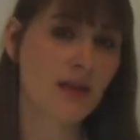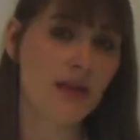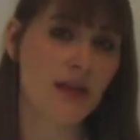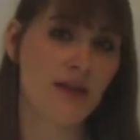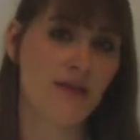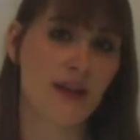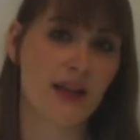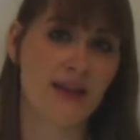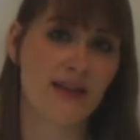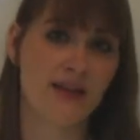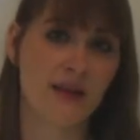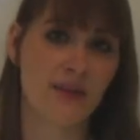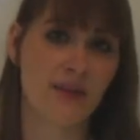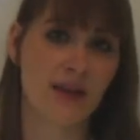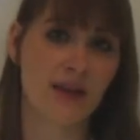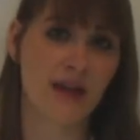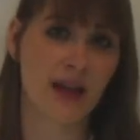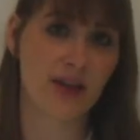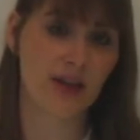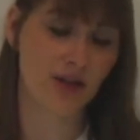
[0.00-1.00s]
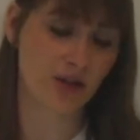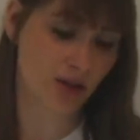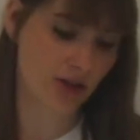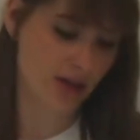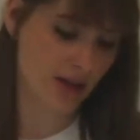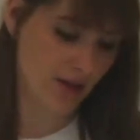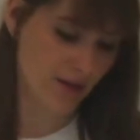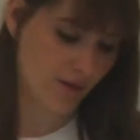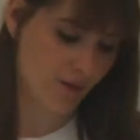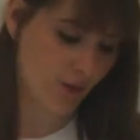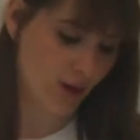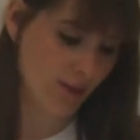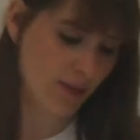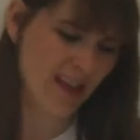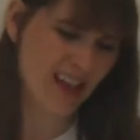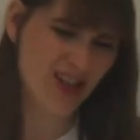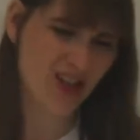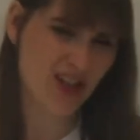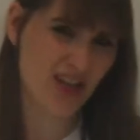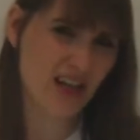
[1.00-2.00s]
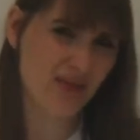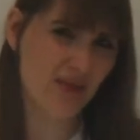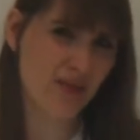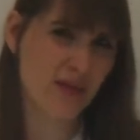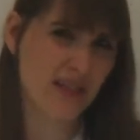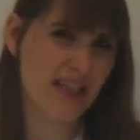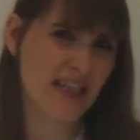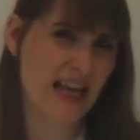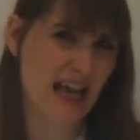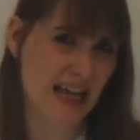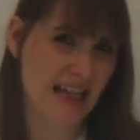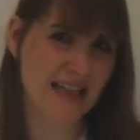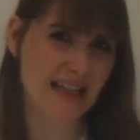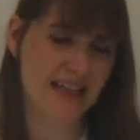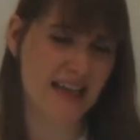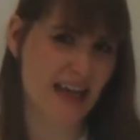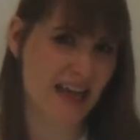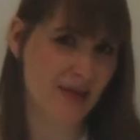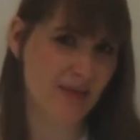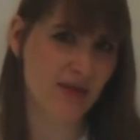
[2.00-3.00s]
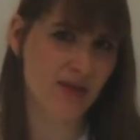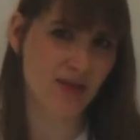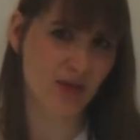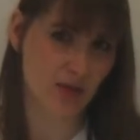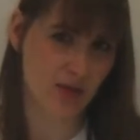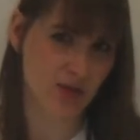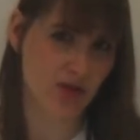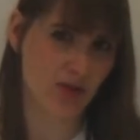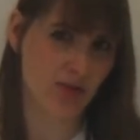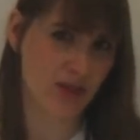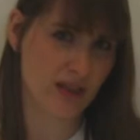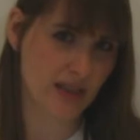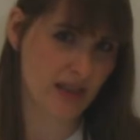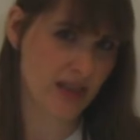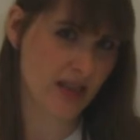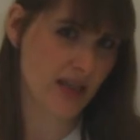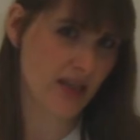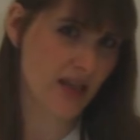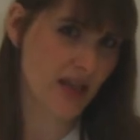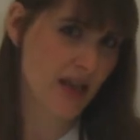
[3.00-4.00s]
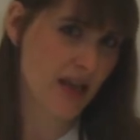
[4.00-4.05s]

if that's something that you're looking for, but that should never be the end game in social media.